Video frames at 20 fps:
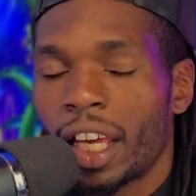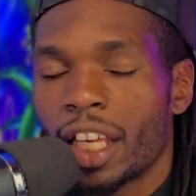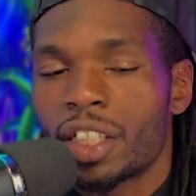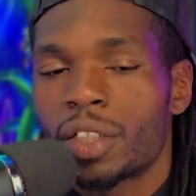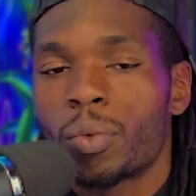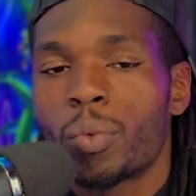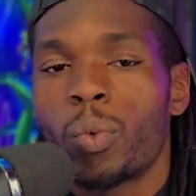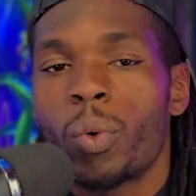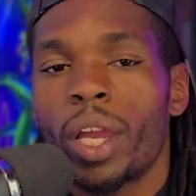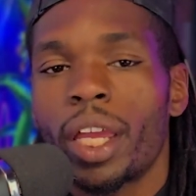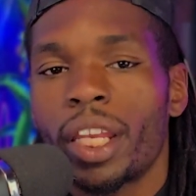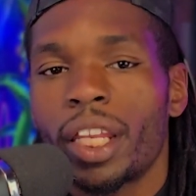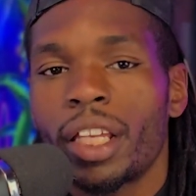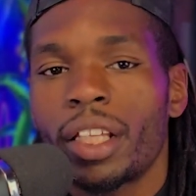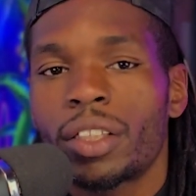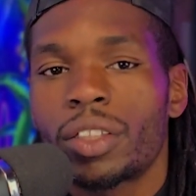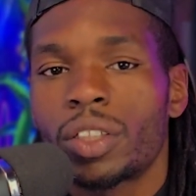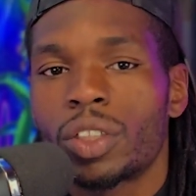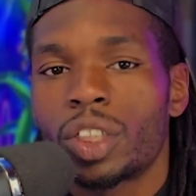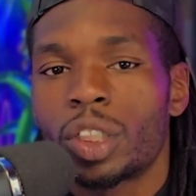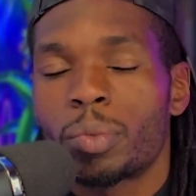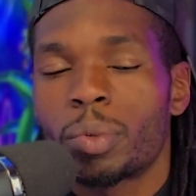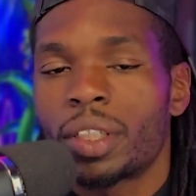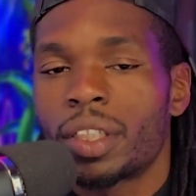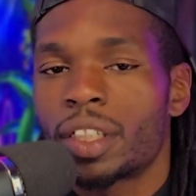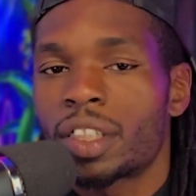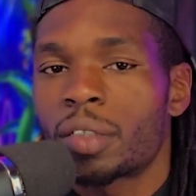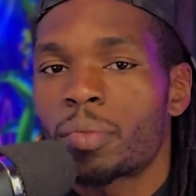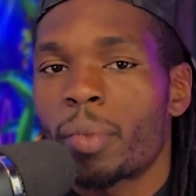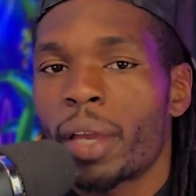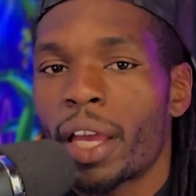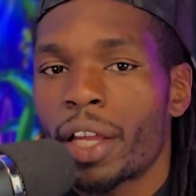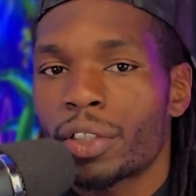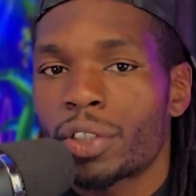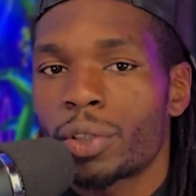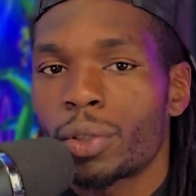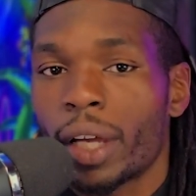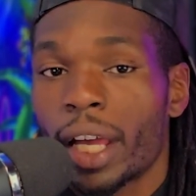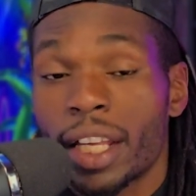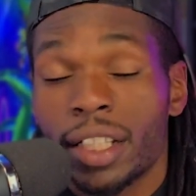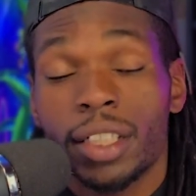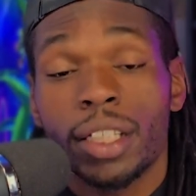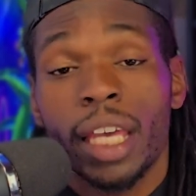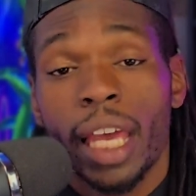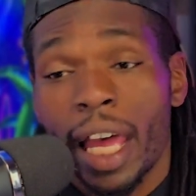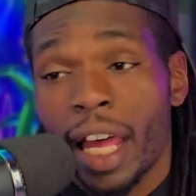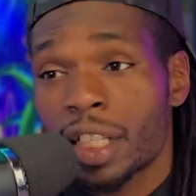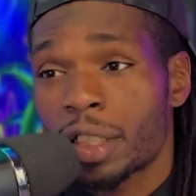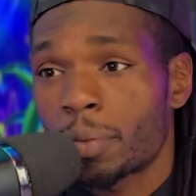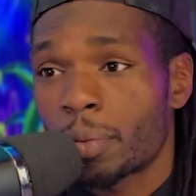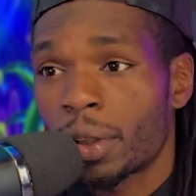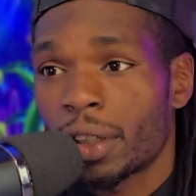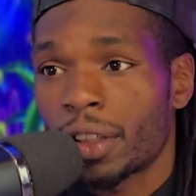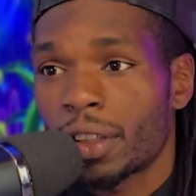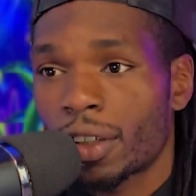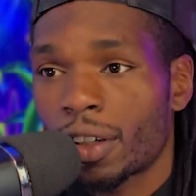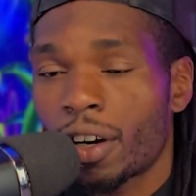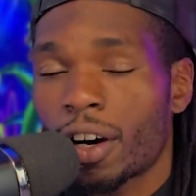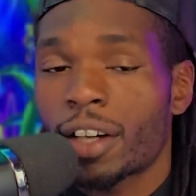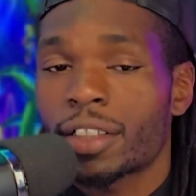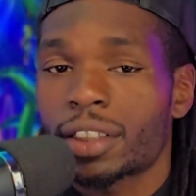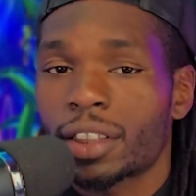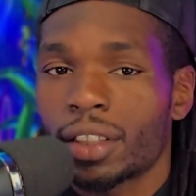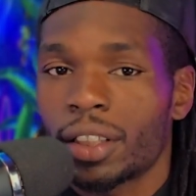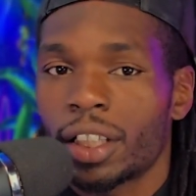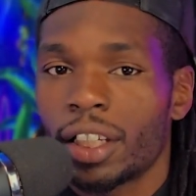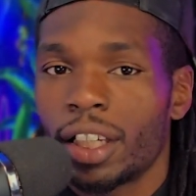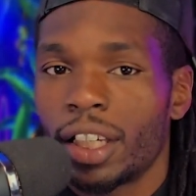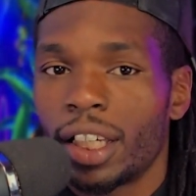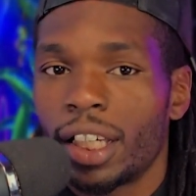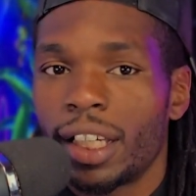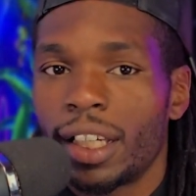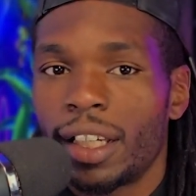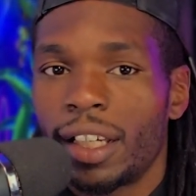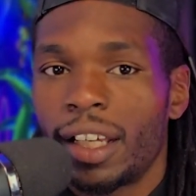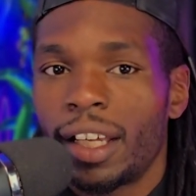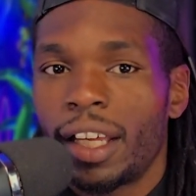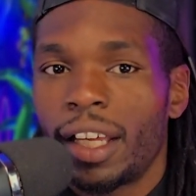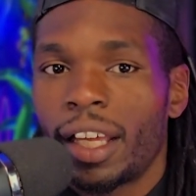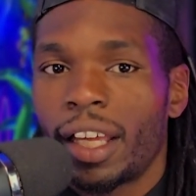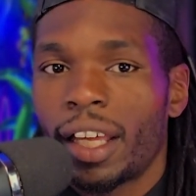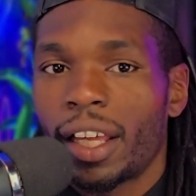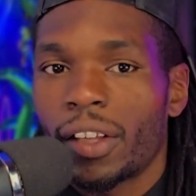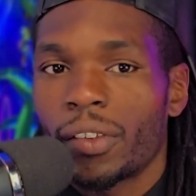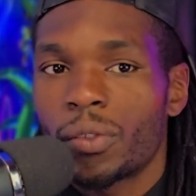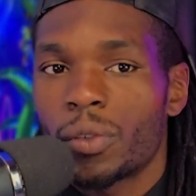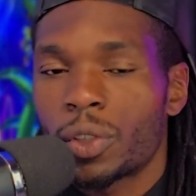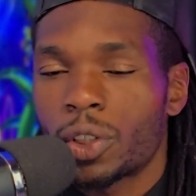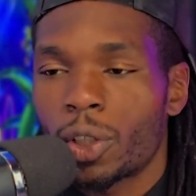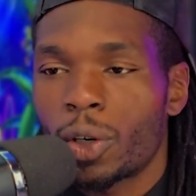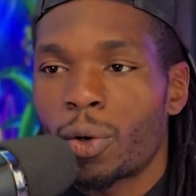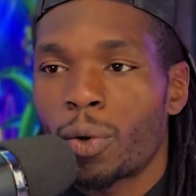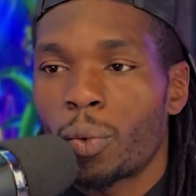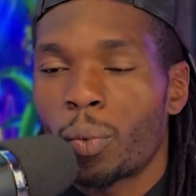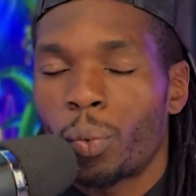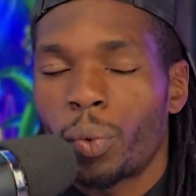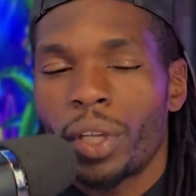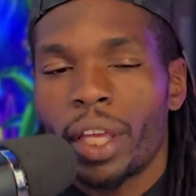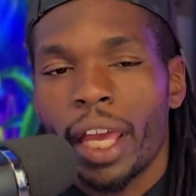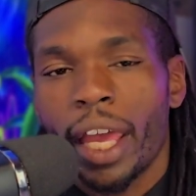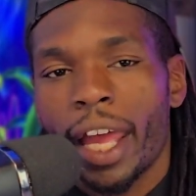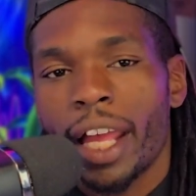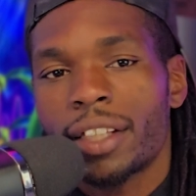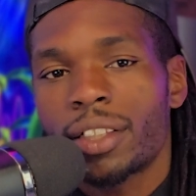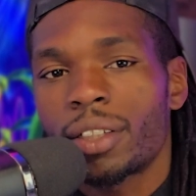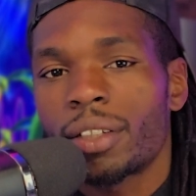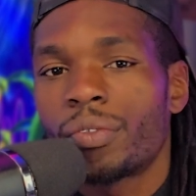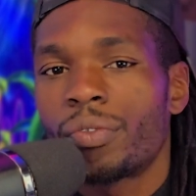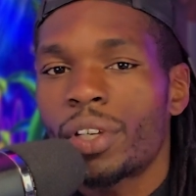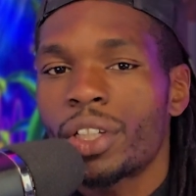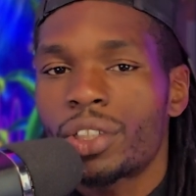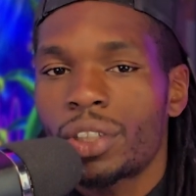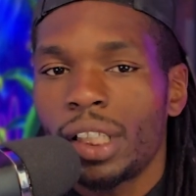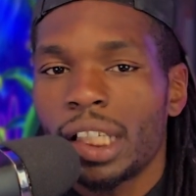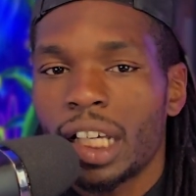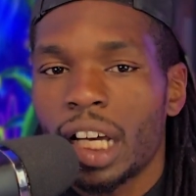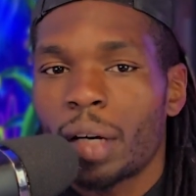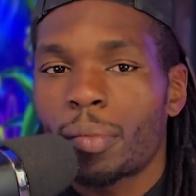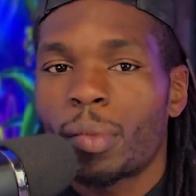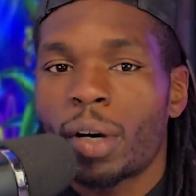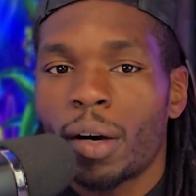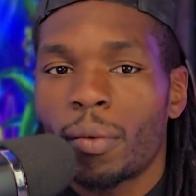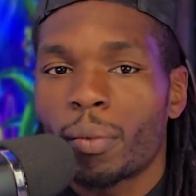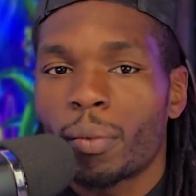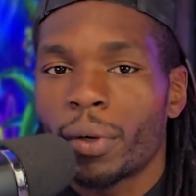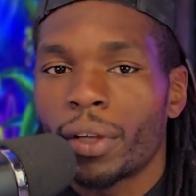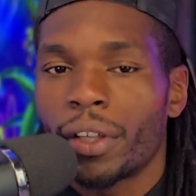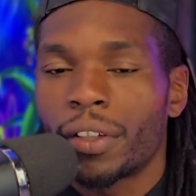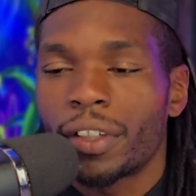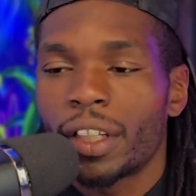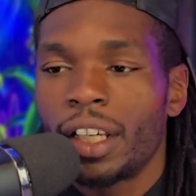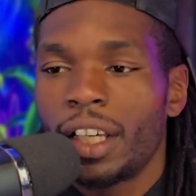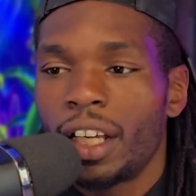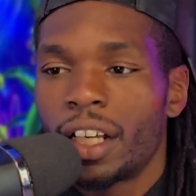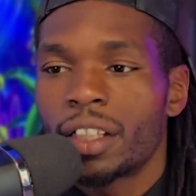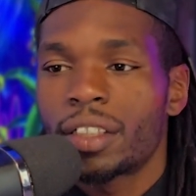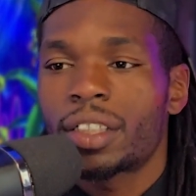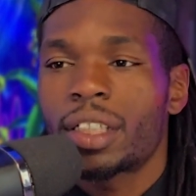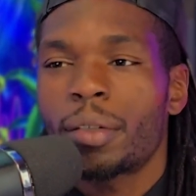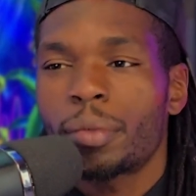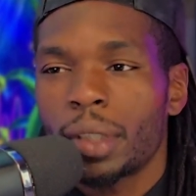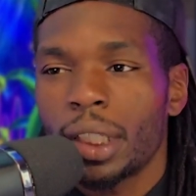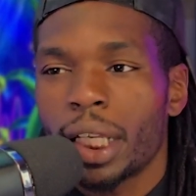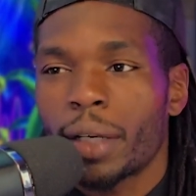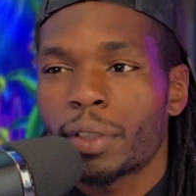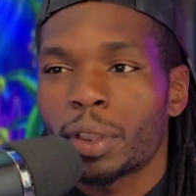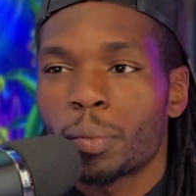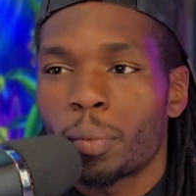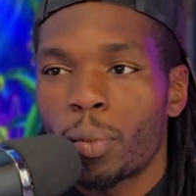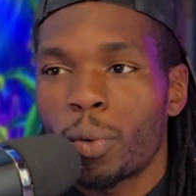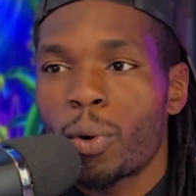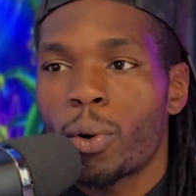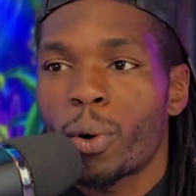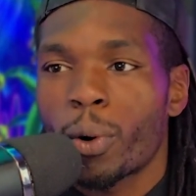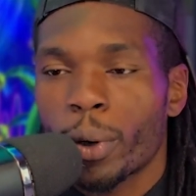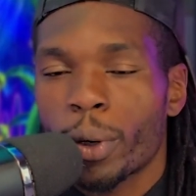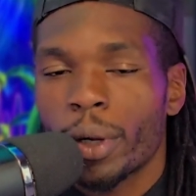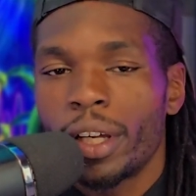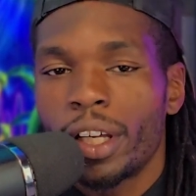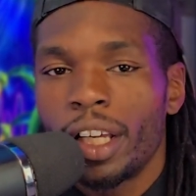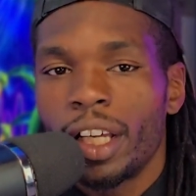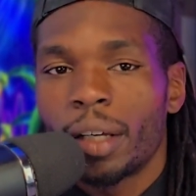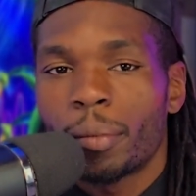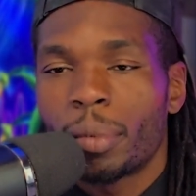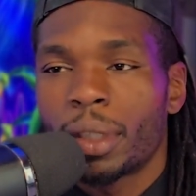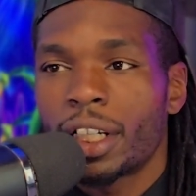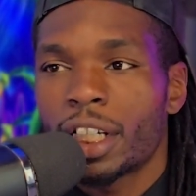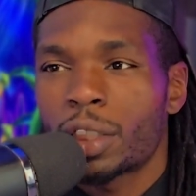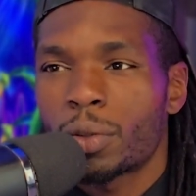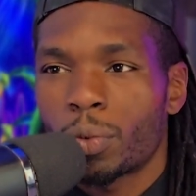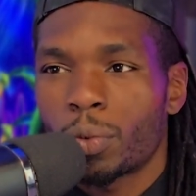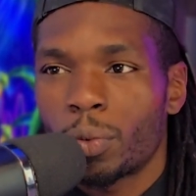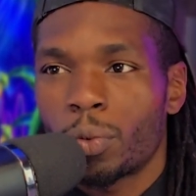waiting to just be dismantled, as it has been constantly. So we had to eventually come up with something that was more, because